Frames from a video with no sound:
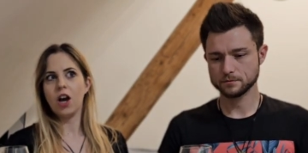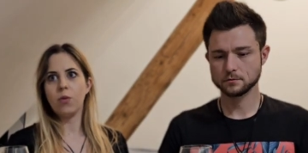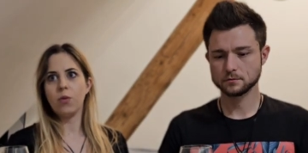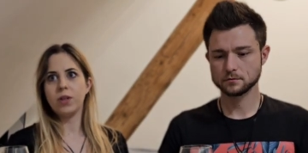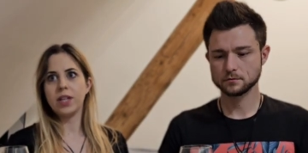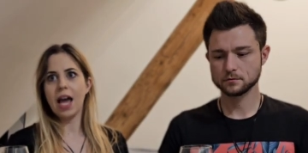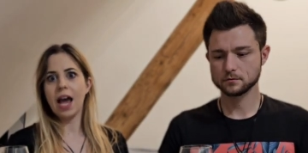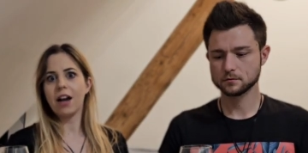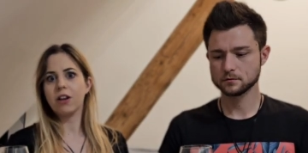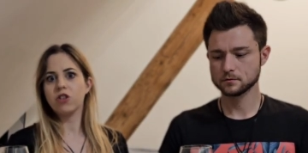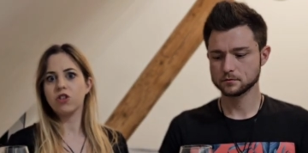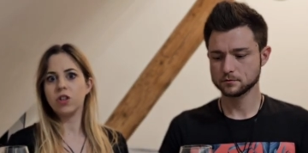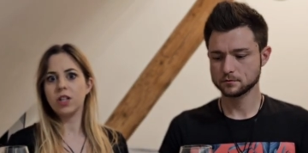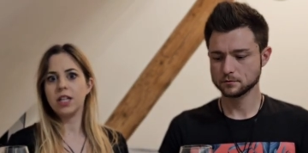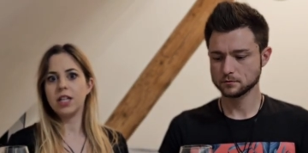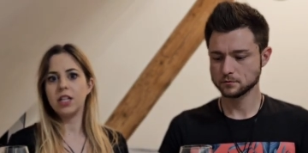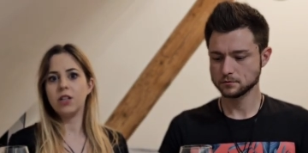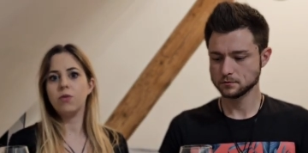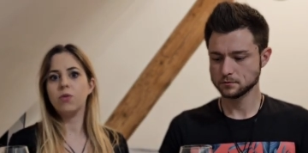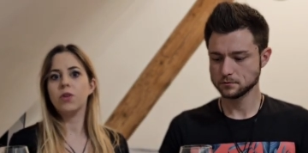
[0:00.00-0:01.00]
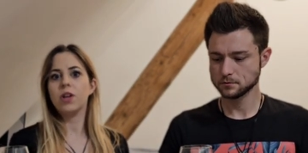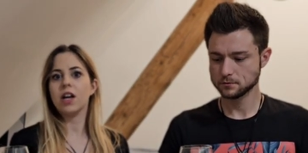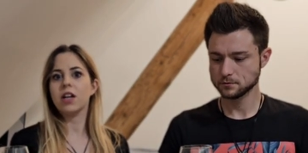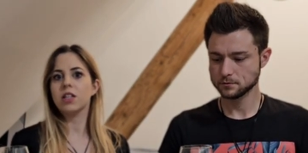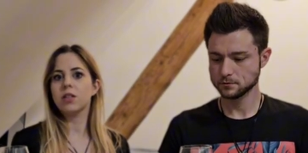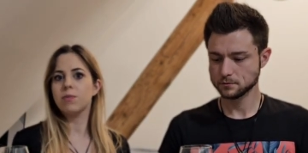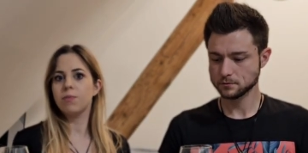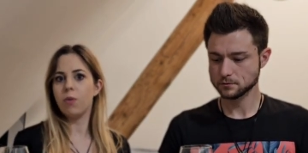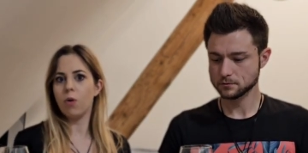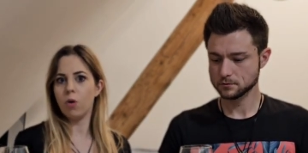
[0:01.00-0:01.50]
Speaker 1: would actually it would
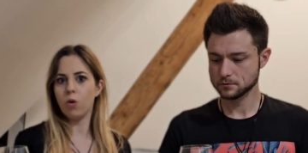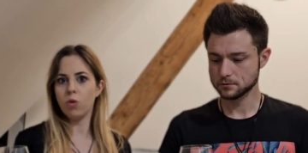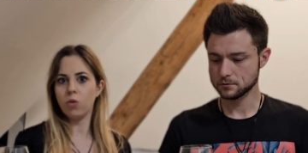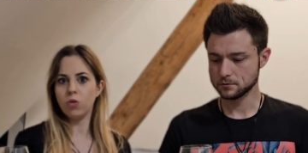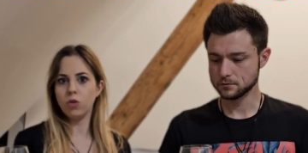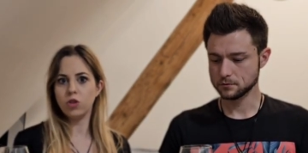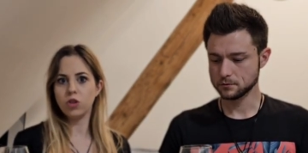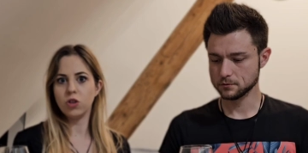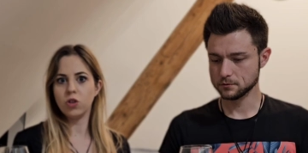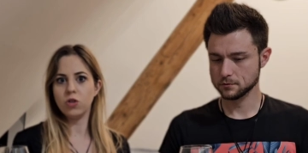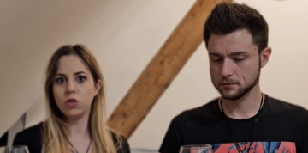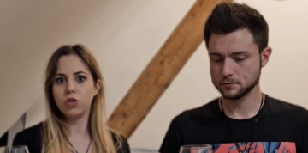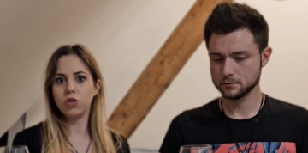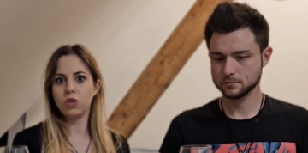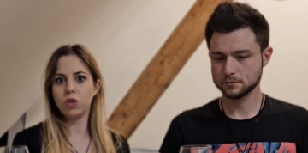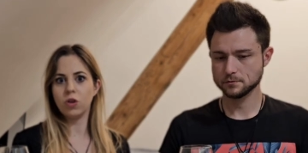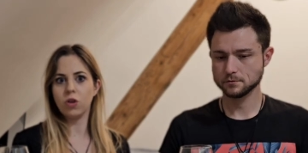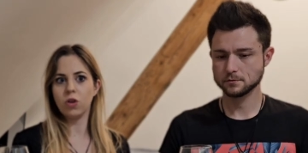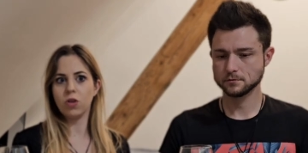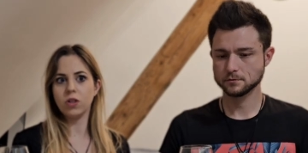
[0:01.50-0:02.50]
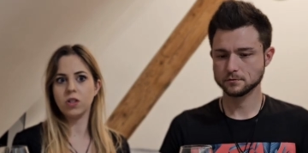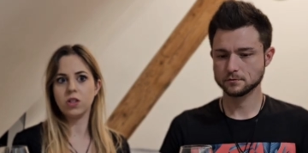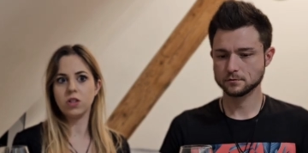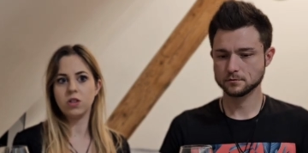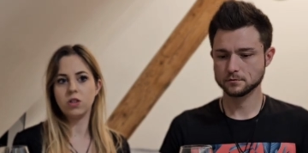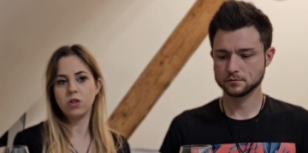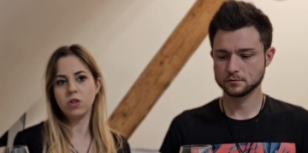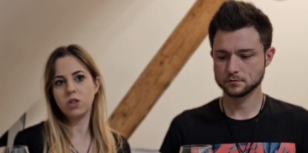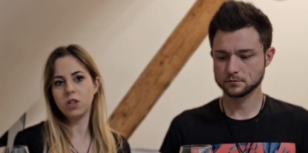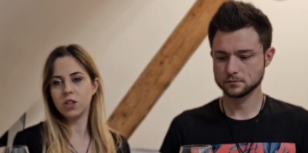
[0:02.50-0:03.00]
expose you to
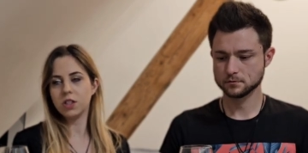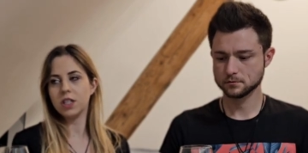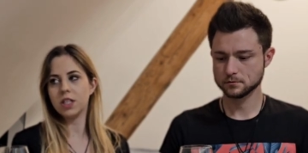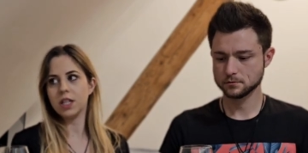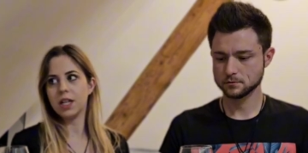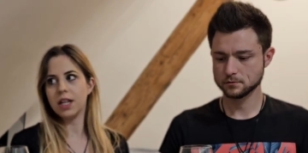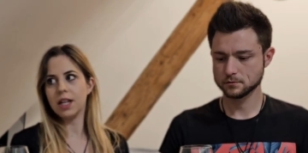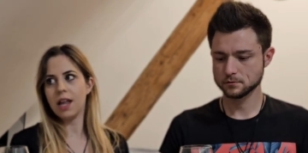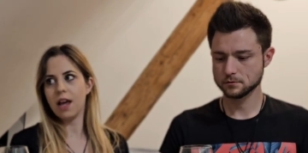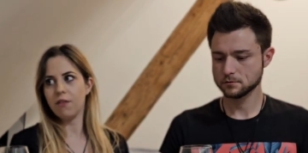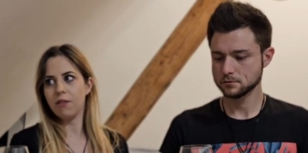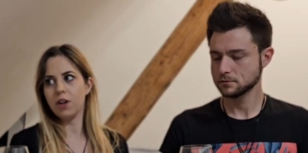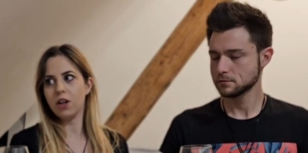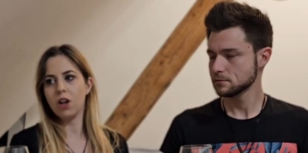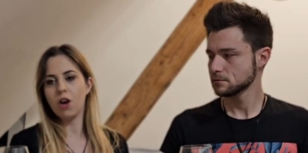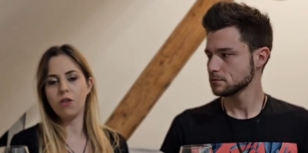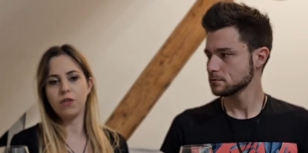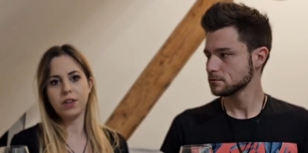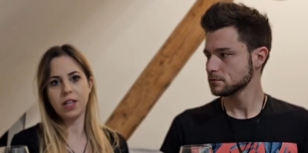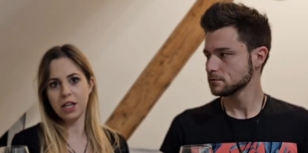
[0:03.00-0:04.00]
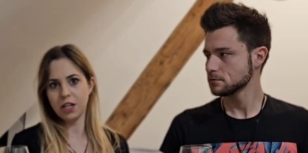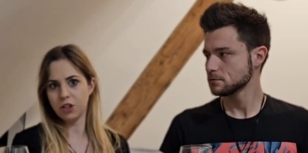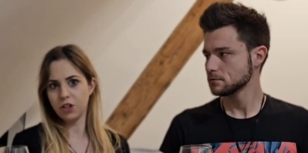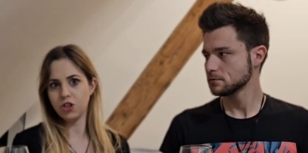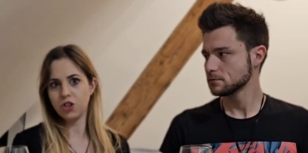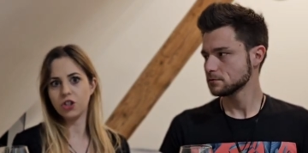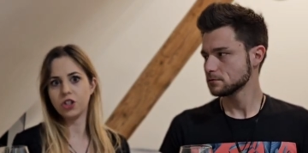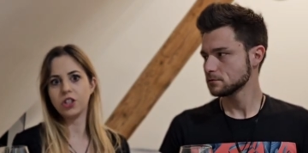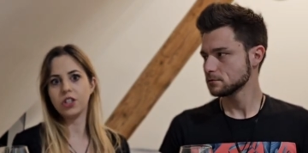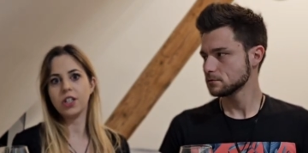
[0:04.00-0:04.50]
to certain level of
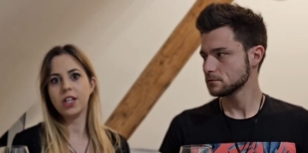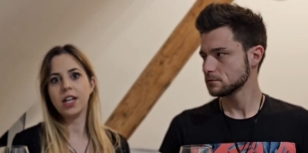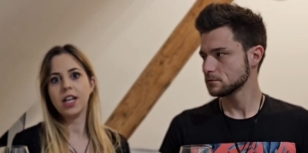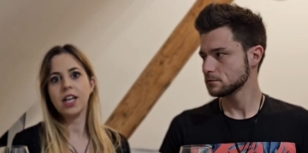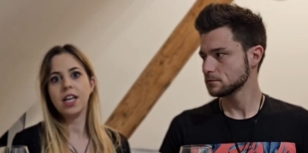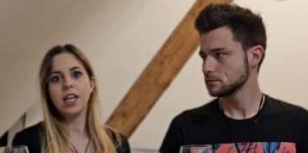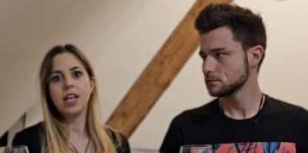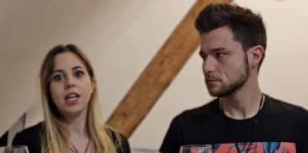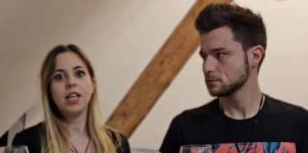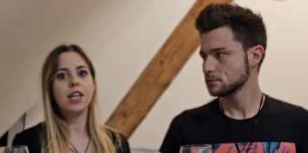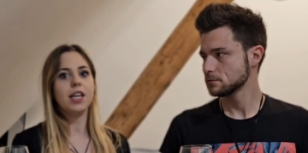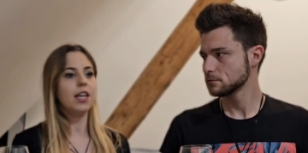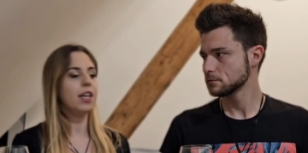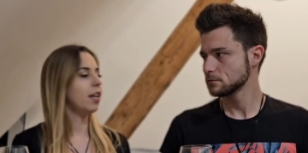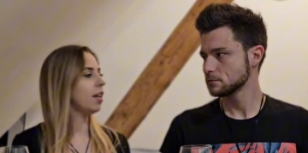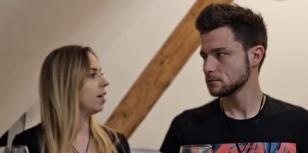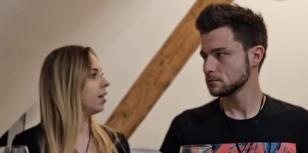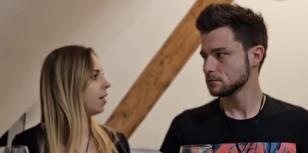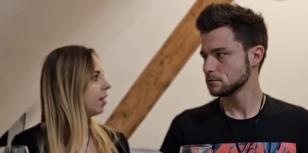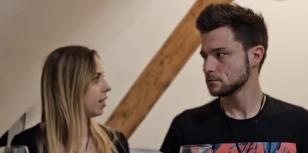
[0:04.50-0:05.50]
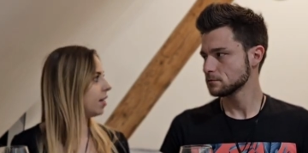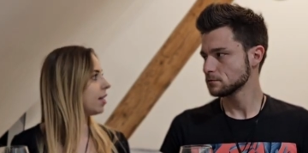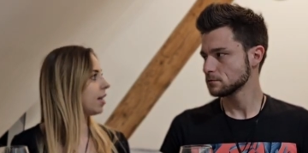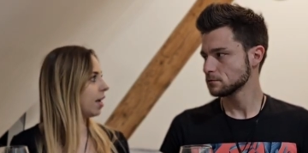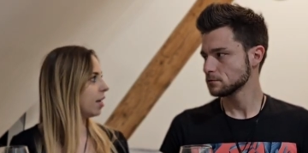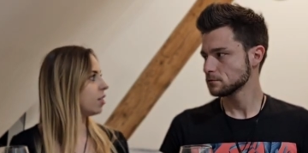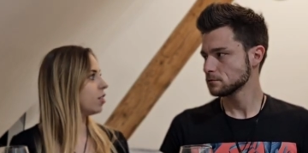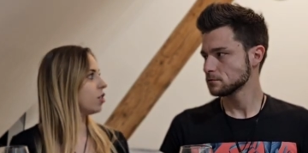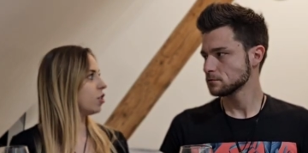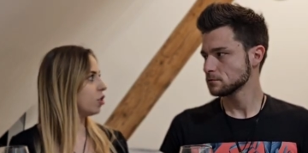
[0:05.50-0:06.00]
danger in
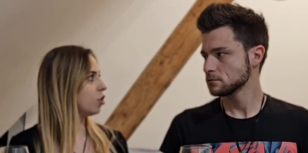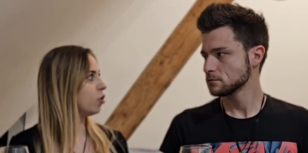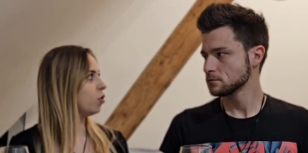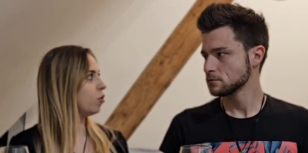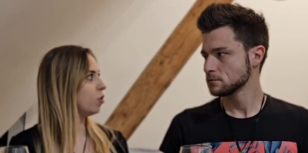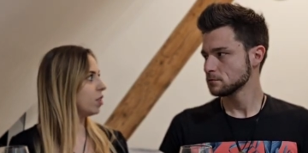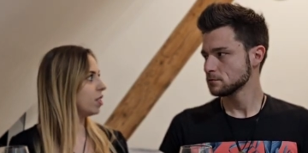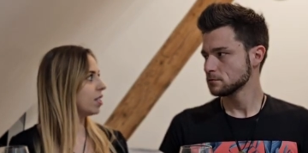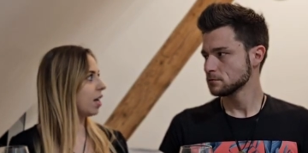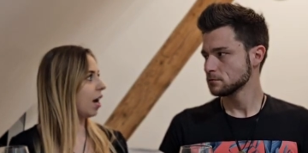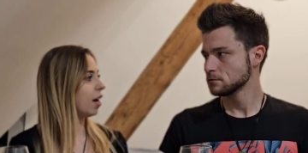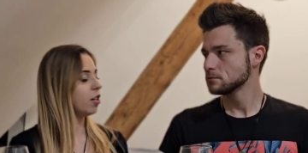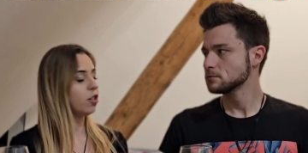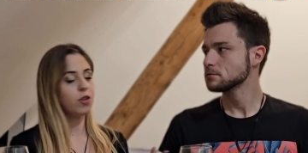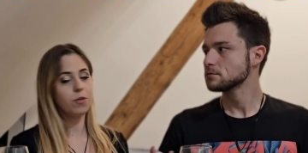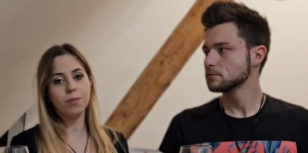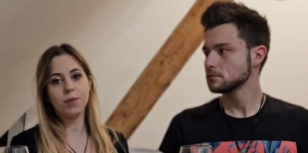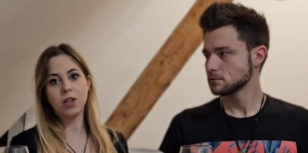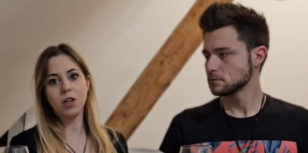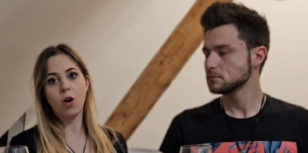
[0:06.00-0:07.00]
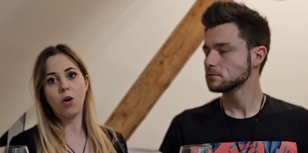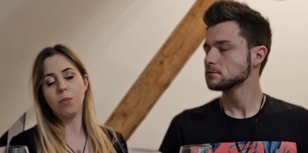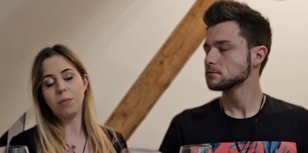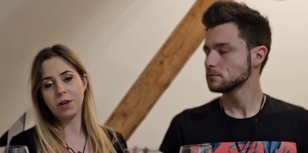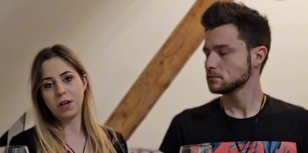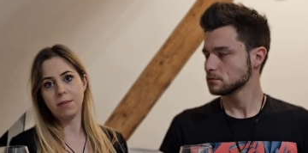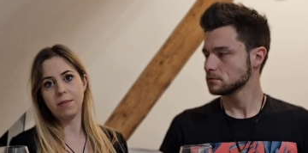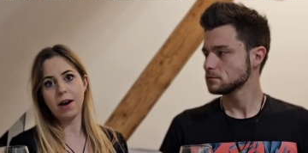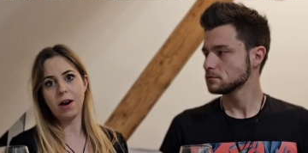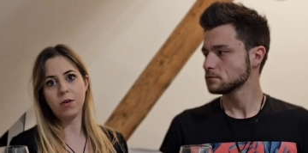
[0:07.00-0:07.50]
case you decide to be
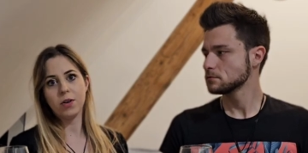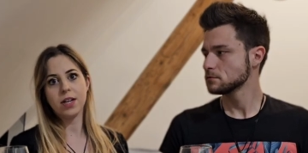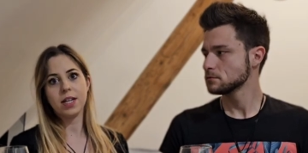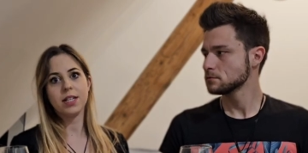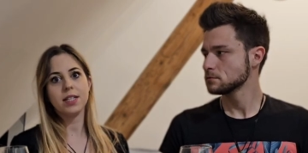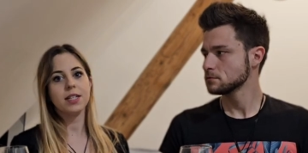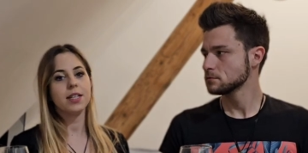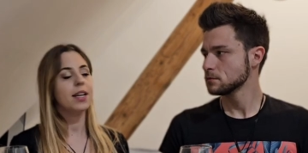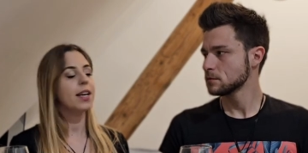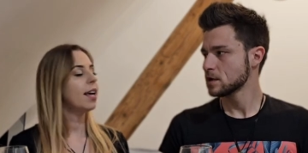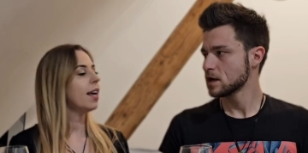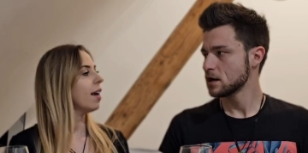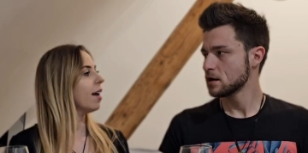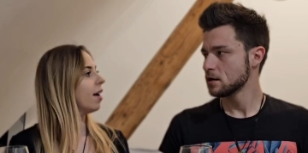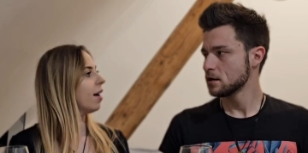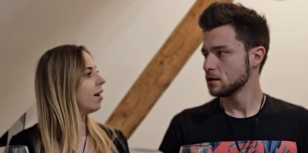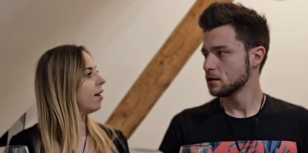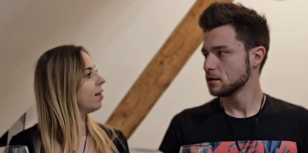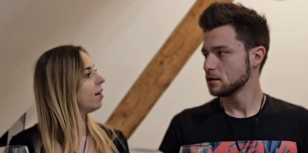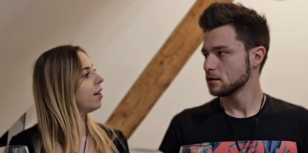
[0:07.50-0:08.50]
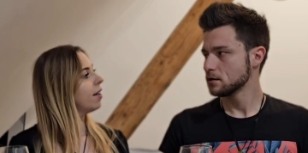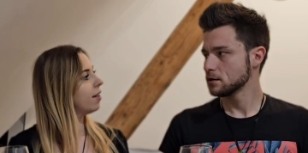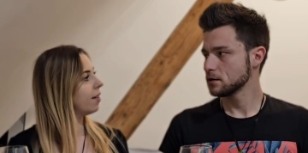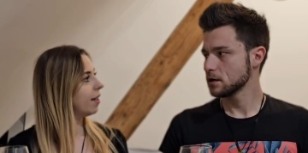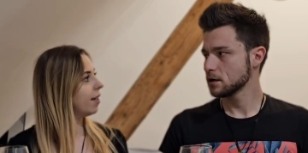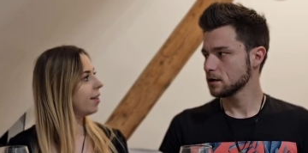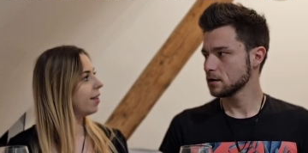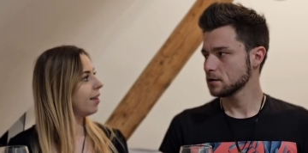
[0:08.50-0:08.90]
open about it. Yeah.